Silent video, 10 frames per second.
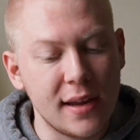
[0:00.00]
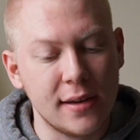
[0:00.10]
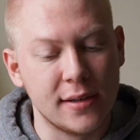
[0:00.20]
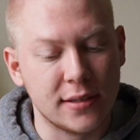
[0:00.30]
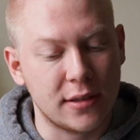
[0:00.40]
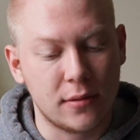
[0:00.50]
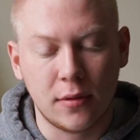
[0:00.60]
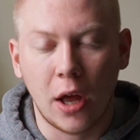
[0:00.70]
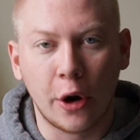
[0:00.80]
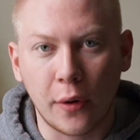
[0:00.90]
He is
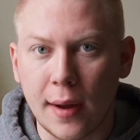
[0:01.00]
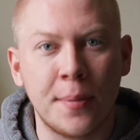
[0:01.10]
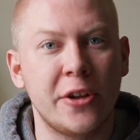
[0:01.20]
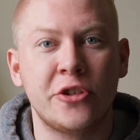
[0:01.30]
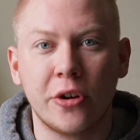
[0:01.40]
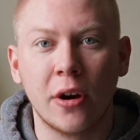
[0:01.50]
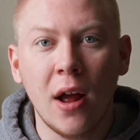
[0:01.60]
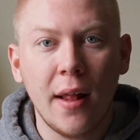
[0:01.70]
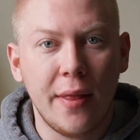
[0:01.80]
a great pitcher.